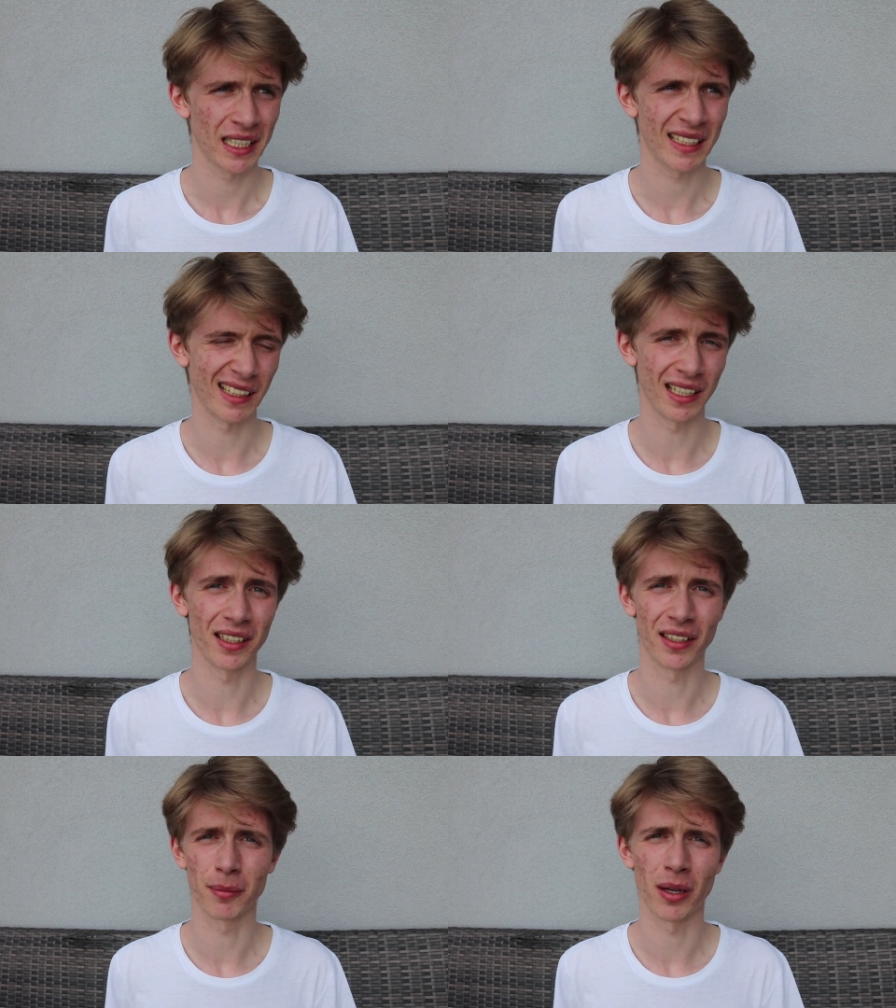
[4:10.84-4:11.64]

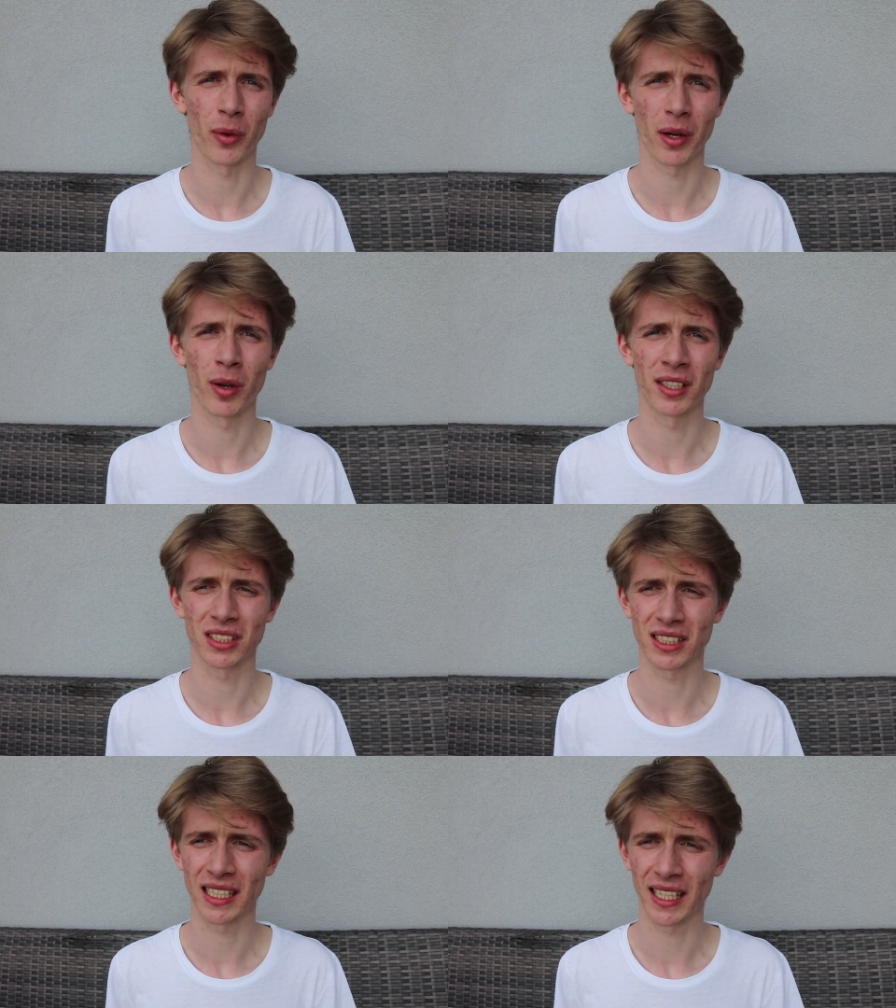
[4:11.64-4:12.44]
clear about what I wanted
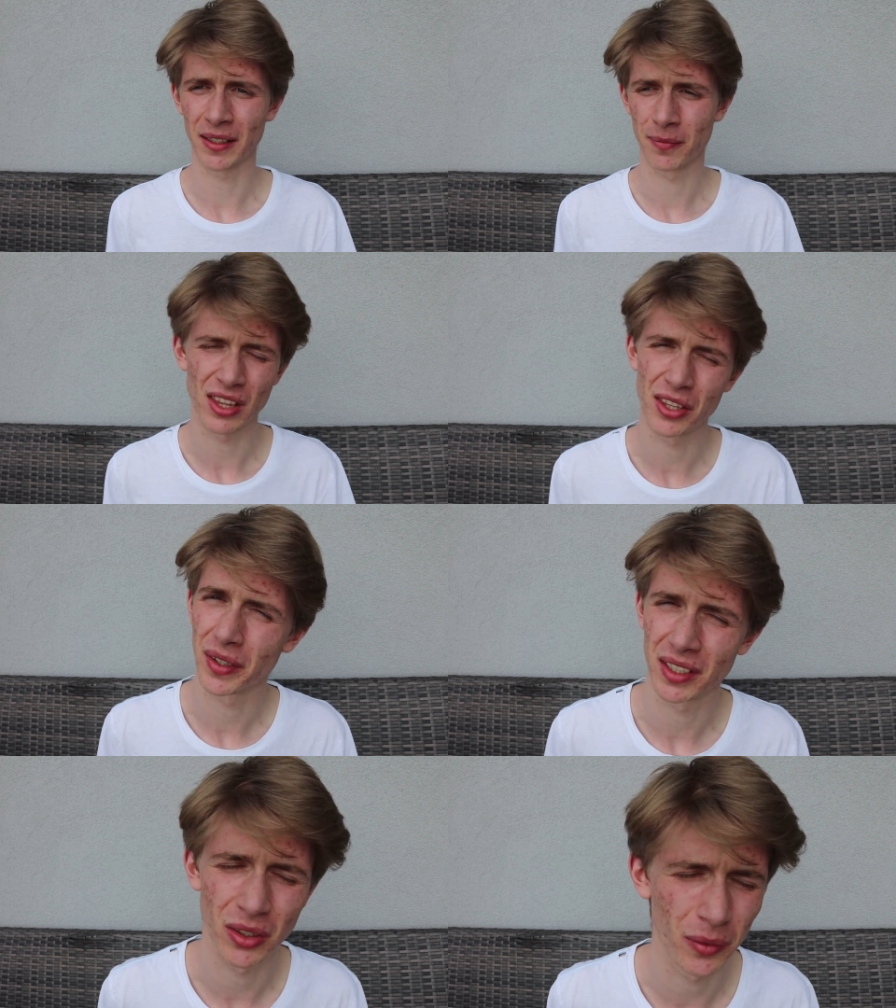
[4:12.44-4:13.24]
to say, though
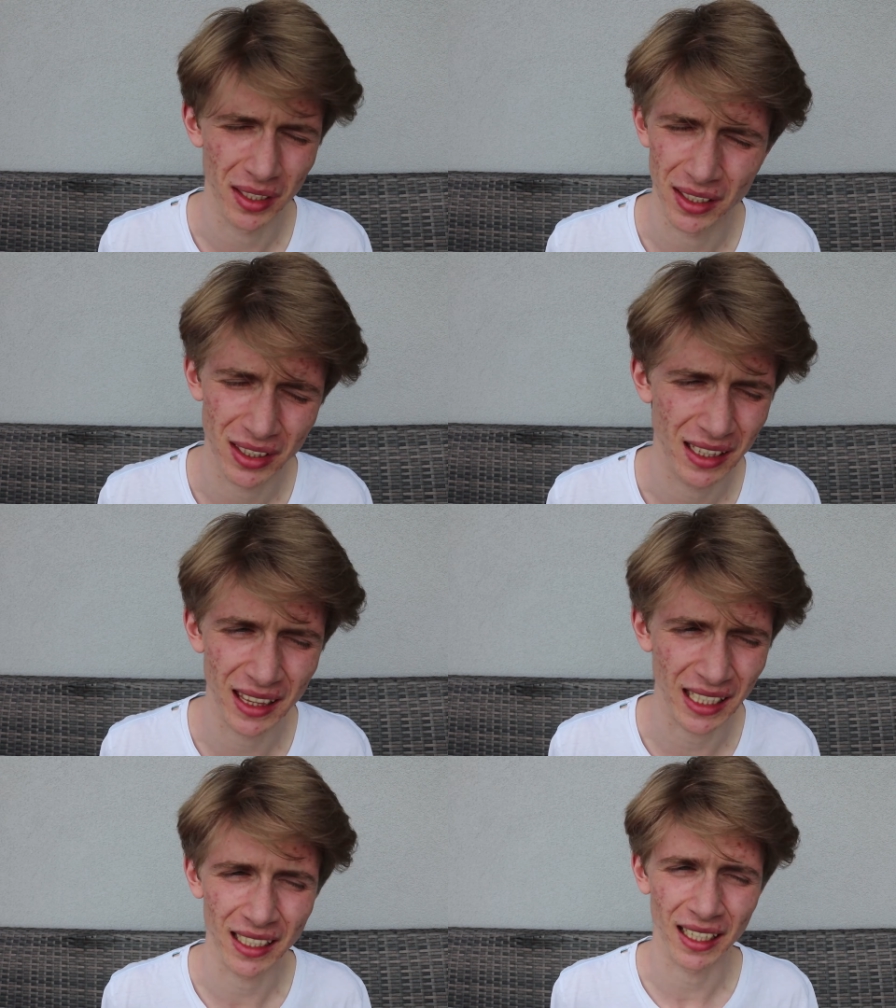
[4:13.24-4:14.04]
I don't really
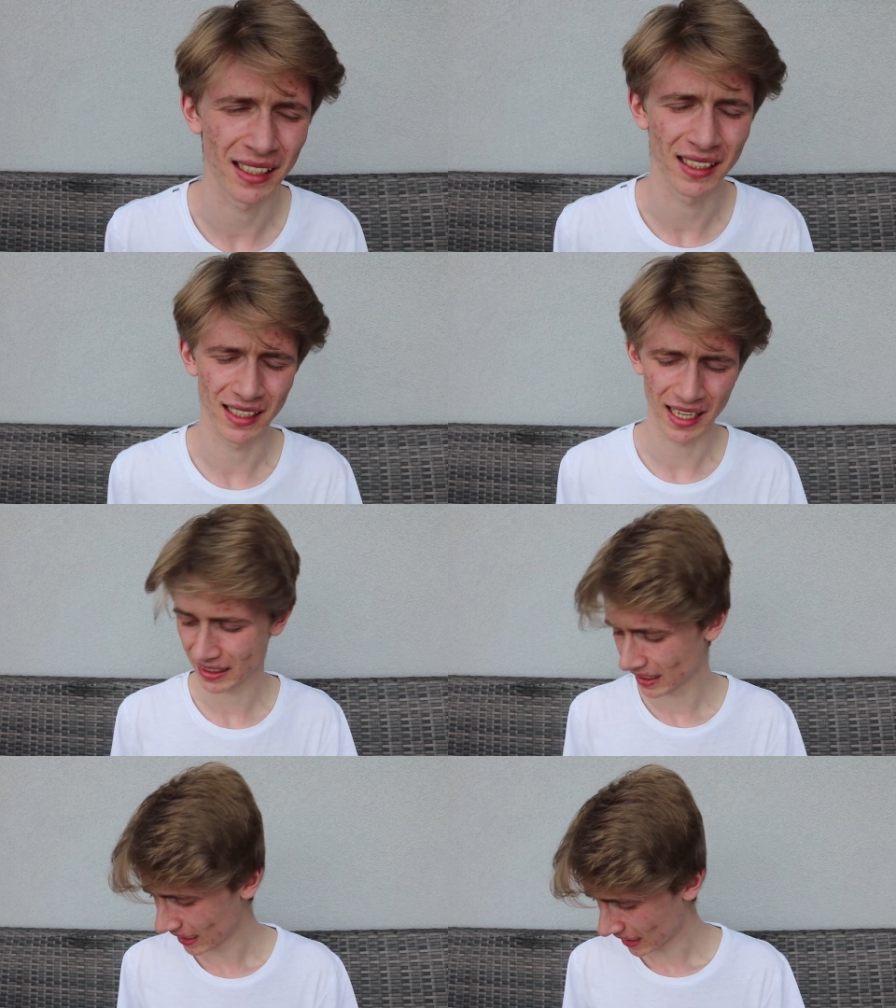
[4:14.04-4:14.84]
think I did that.